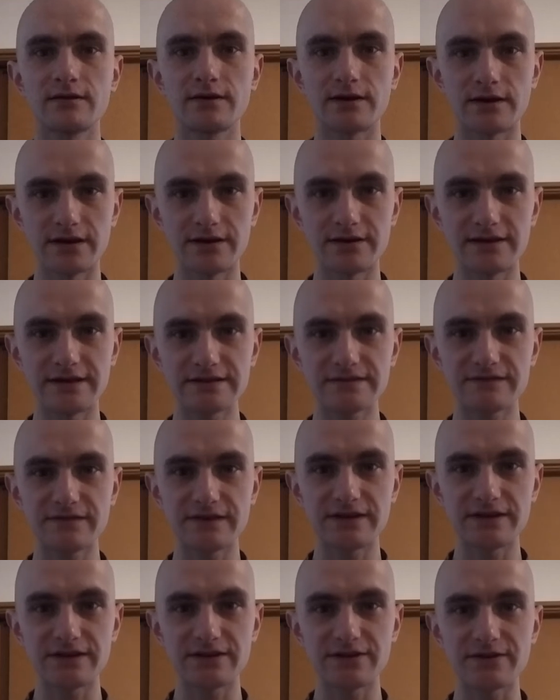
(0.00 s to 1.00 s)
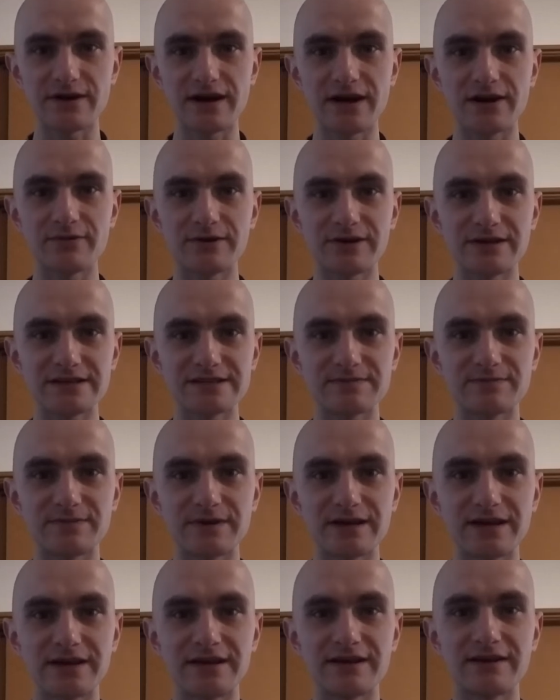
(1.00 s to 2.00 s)
In this video I will
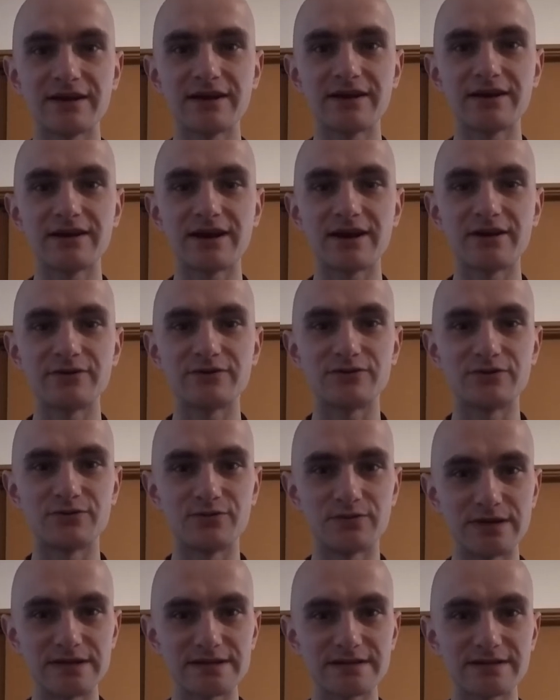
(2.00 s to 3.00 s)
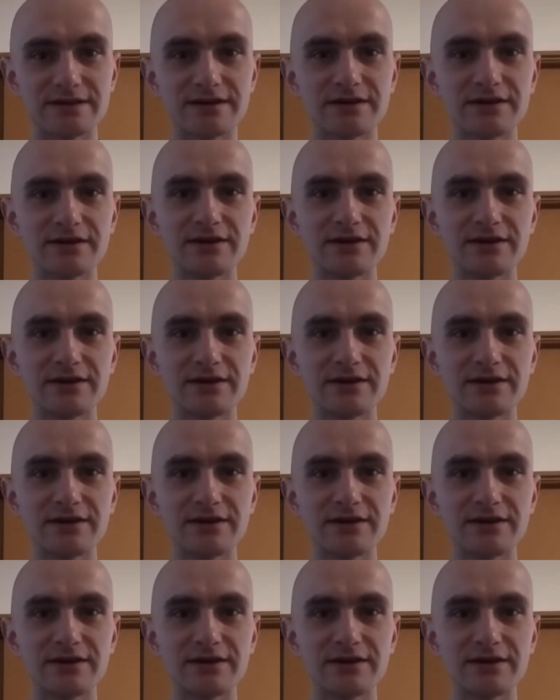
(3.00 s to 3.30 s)
explain how to whisk